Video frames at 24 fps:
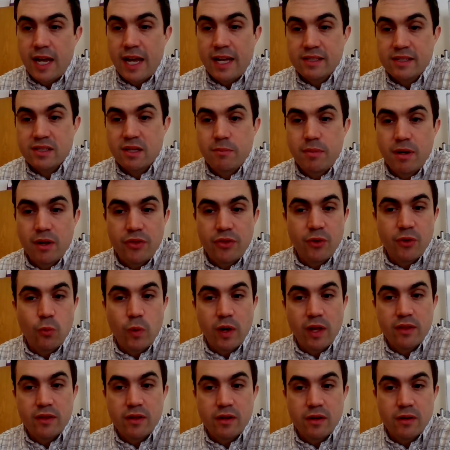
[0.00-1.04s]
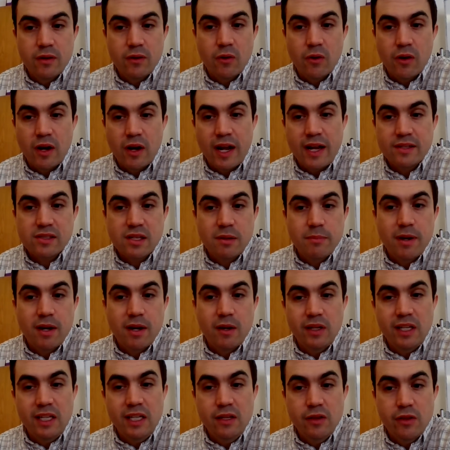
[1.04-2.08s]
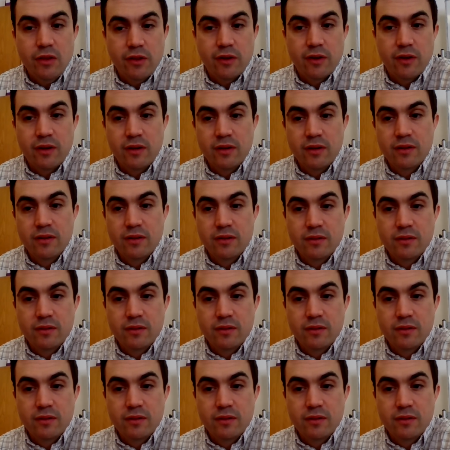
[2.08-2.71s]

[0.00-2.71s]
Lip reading: Ask about the weather or ask about either?